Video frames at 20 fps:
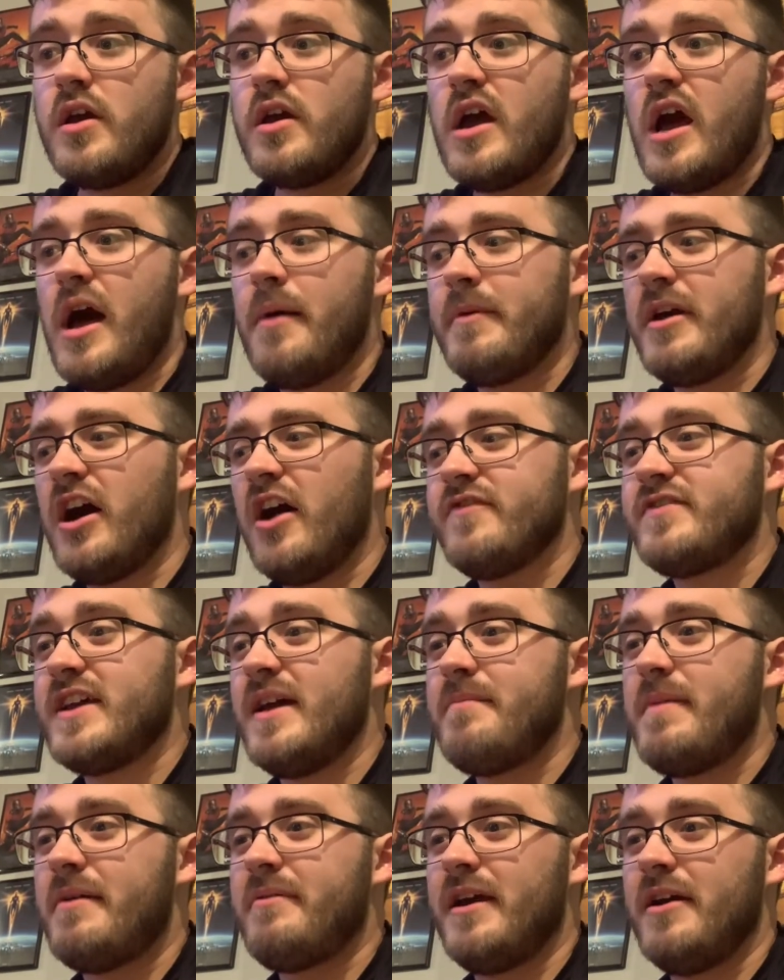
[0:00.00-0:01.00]
I mean,
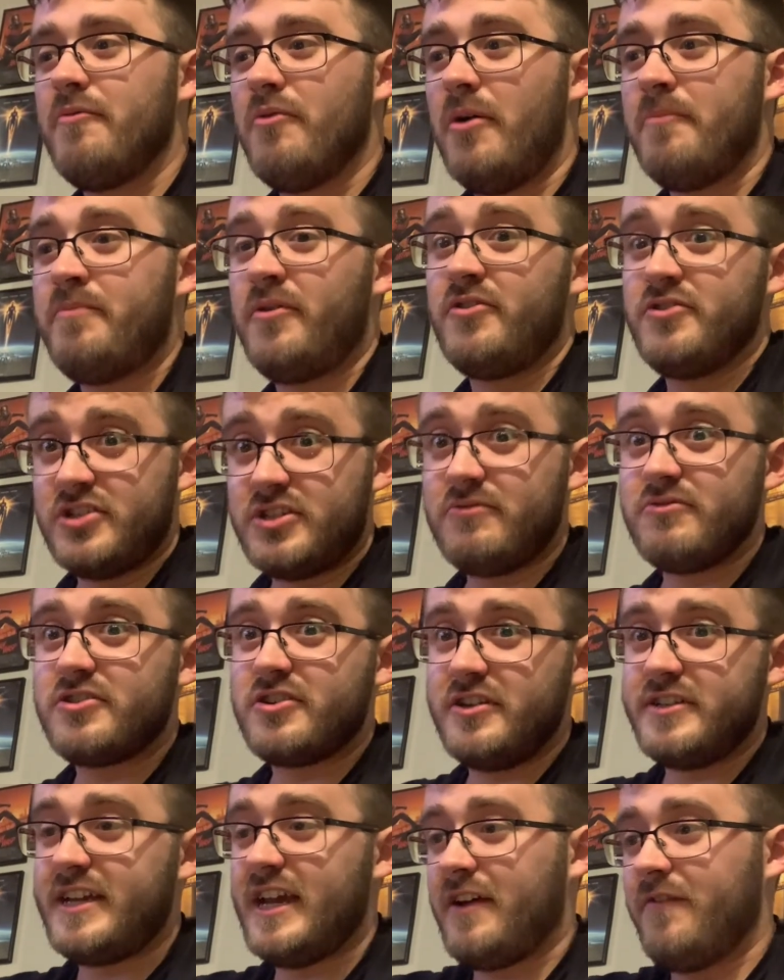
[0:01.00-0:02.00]
obviously, maybe at one point someone's
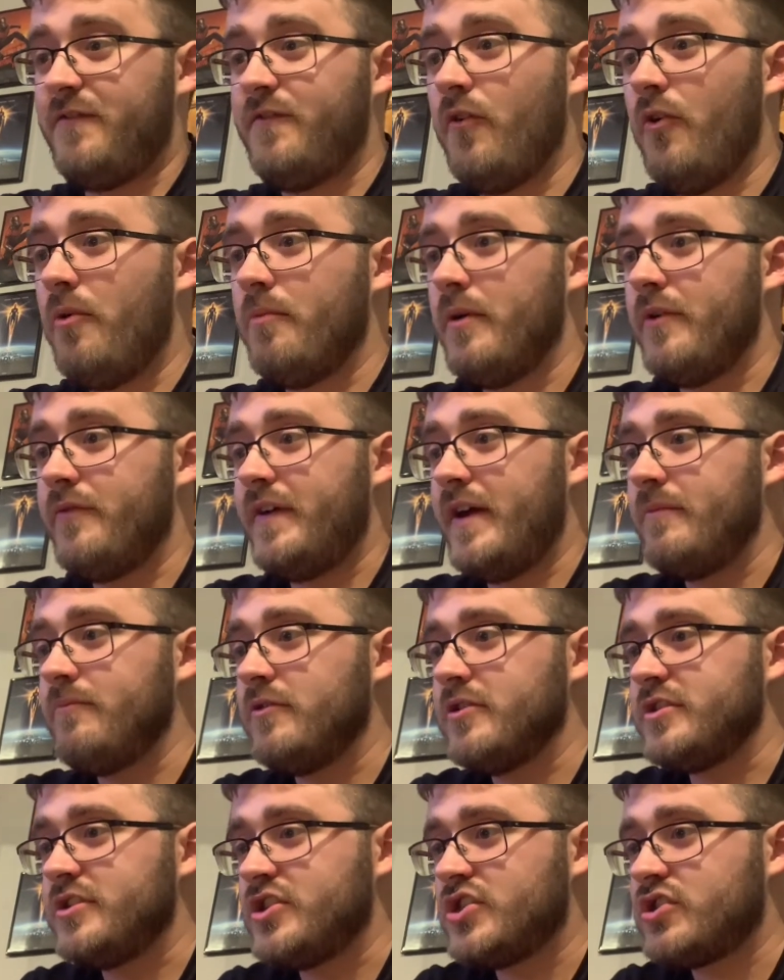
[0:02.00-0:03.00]
going to take a form of him.
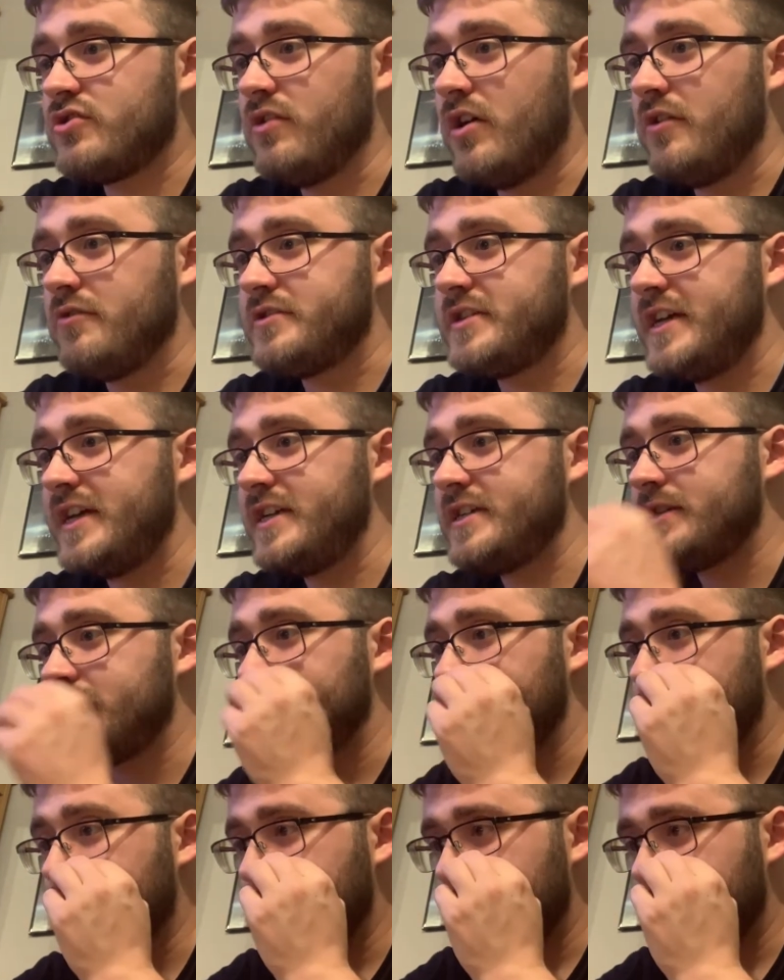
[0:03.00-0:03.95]
One of the Skrulls is.